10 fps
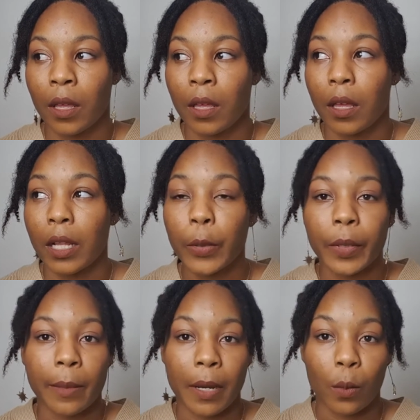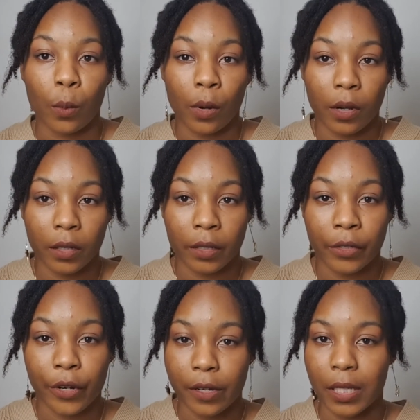a little bit about what
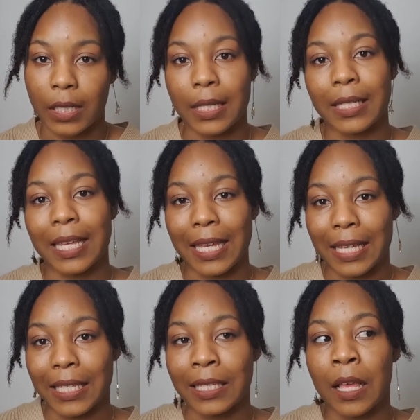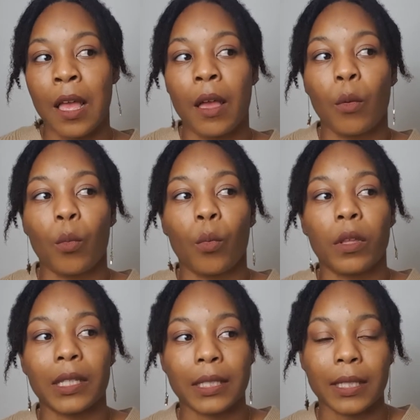Crohn's disease is, what
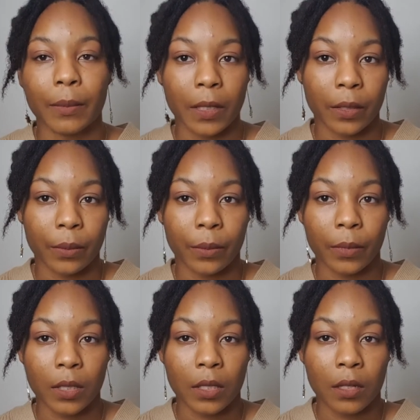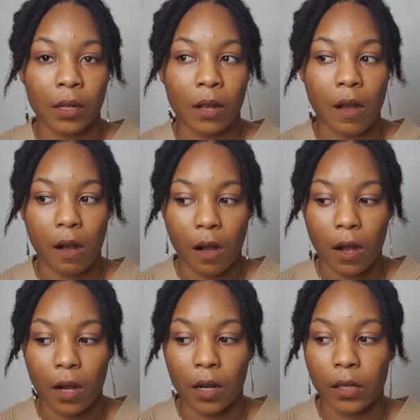the symptoms
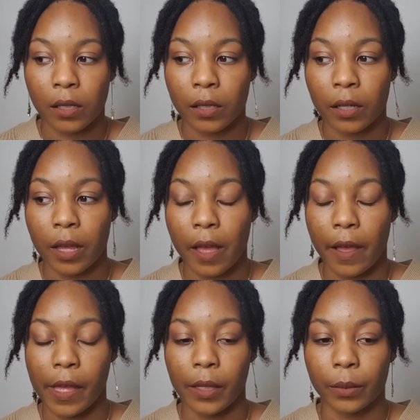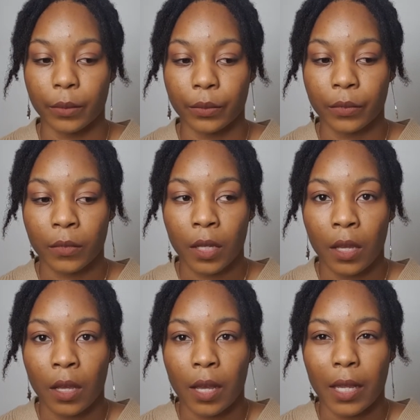are, and
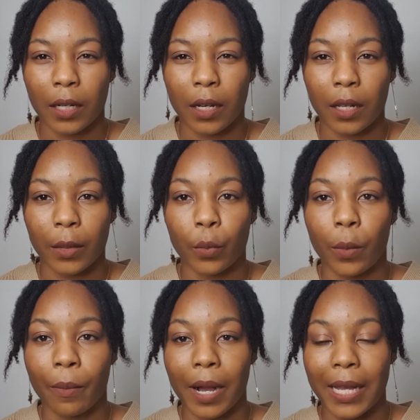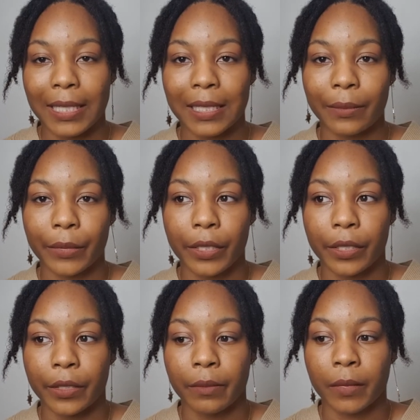kind of like what my
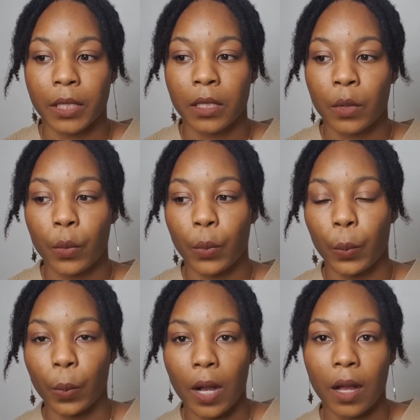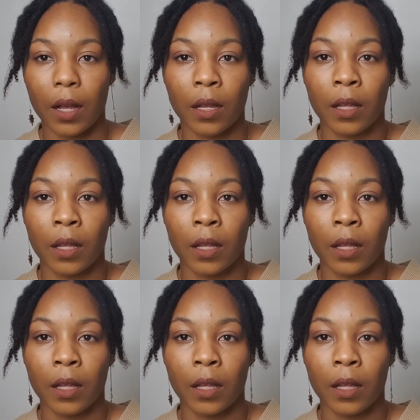symptoms were